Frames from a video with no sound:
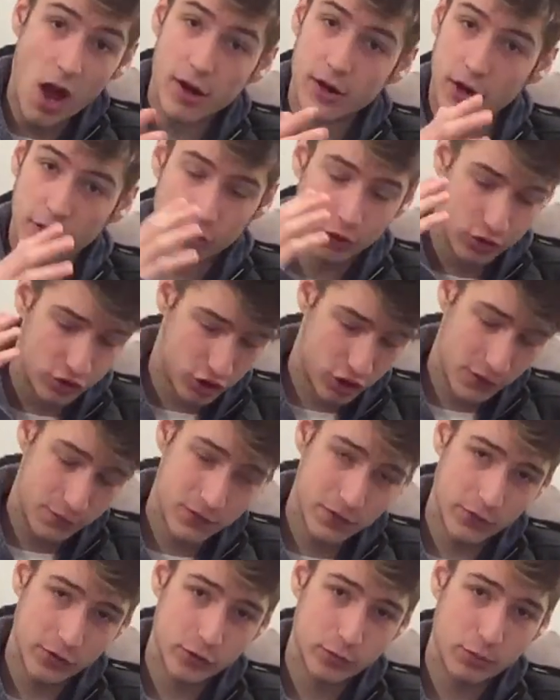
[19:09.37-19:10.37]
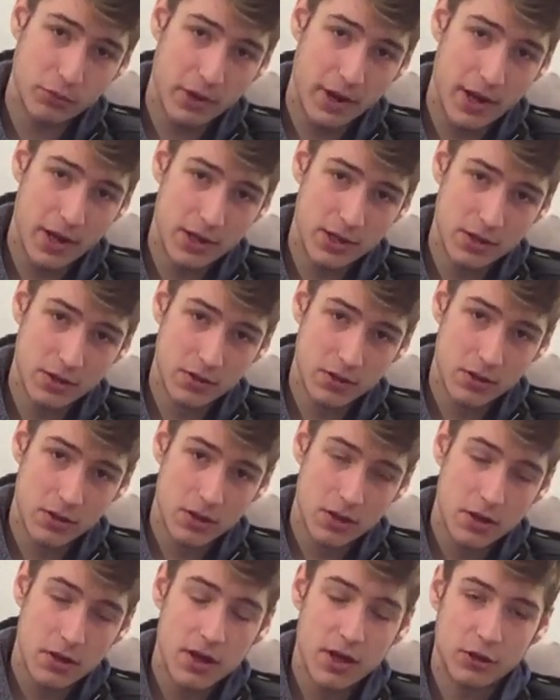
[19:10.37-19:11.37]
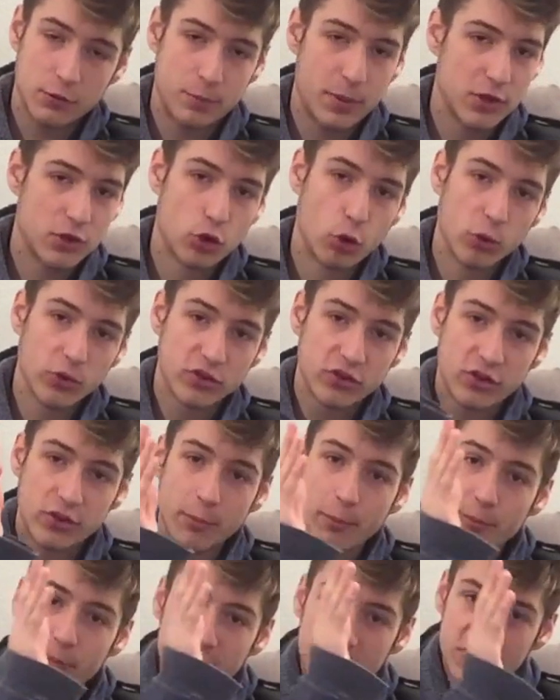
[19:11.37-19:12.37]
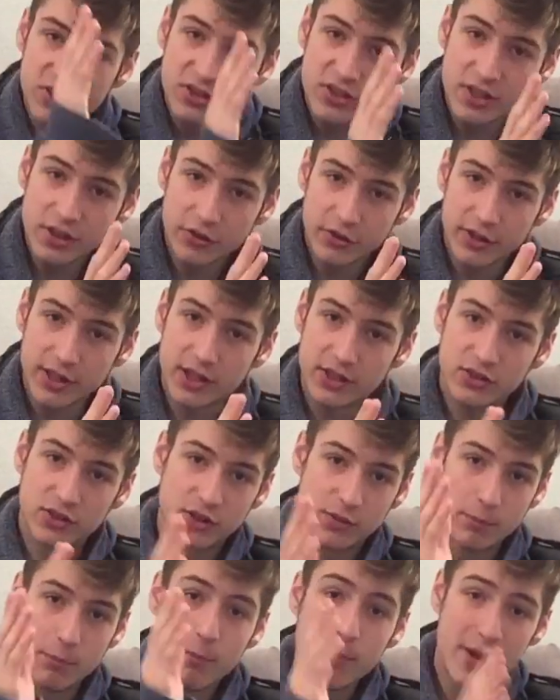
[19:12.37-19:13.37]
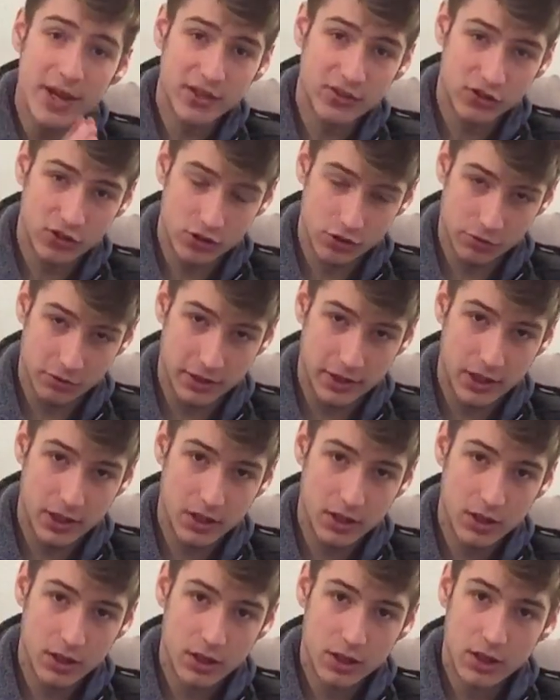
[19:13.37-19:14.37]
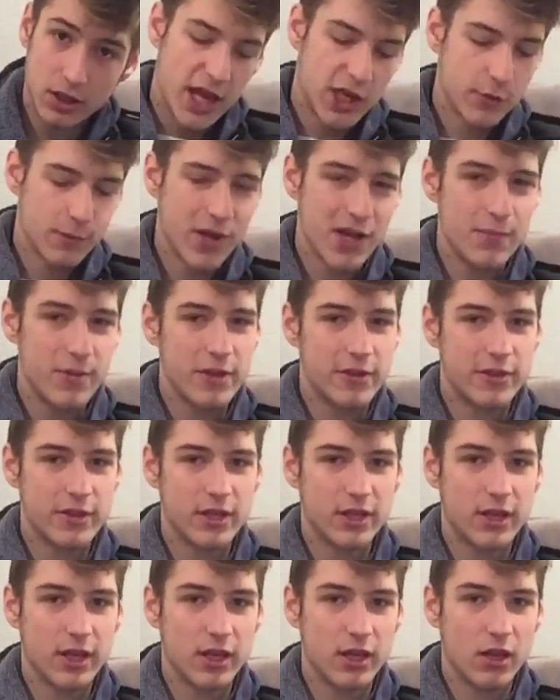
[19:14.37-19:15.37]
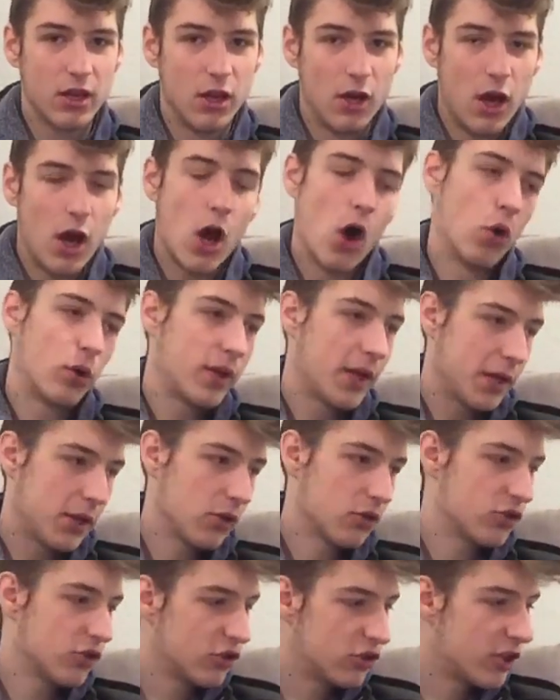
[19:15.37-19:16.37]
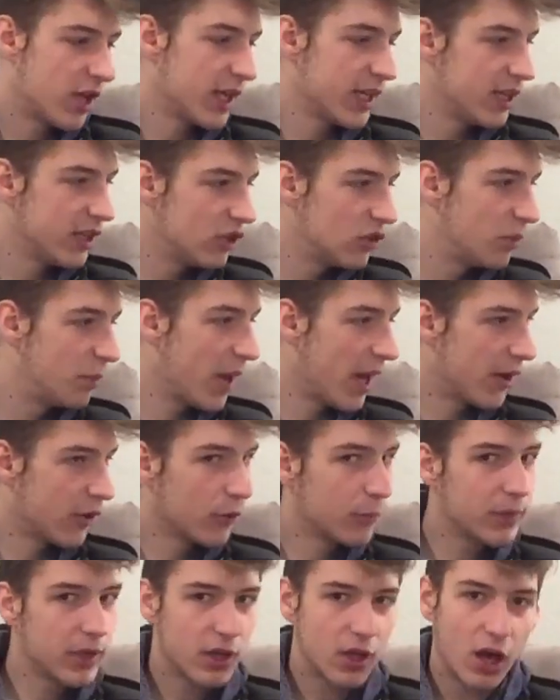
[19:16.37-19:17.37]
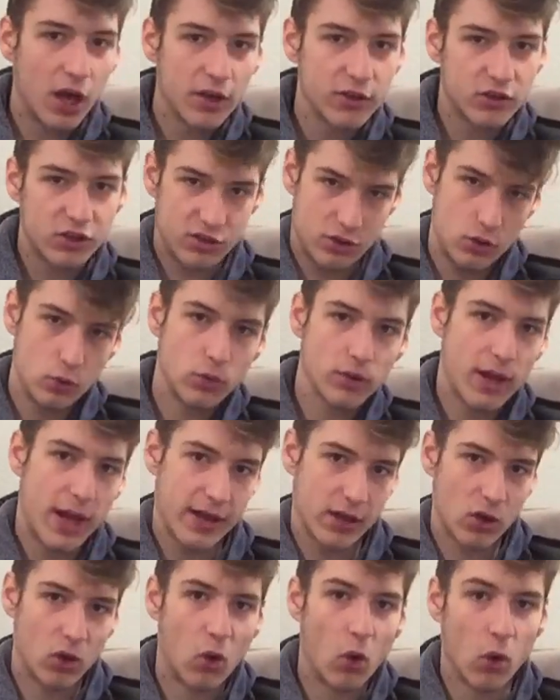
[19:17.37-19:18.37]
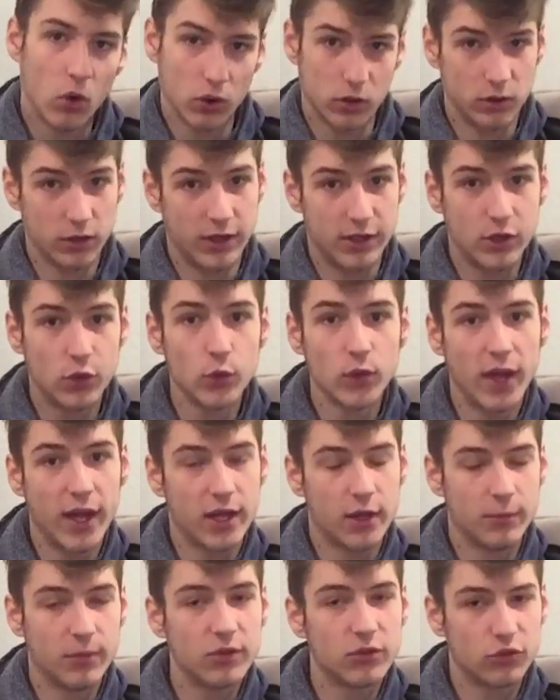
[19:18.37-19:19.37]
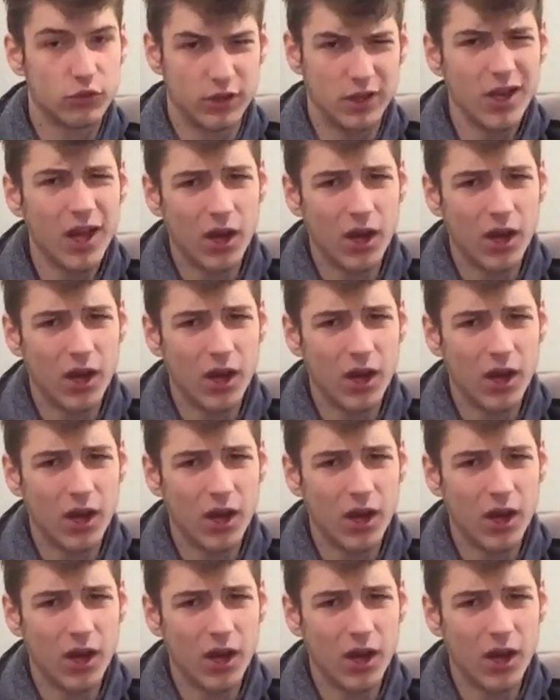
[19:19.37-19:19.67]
Another shift of his brand has been towards the mysterious, the mystery. And you may be thinking, okay, you're just saying he's better because you like horror and you like mystery.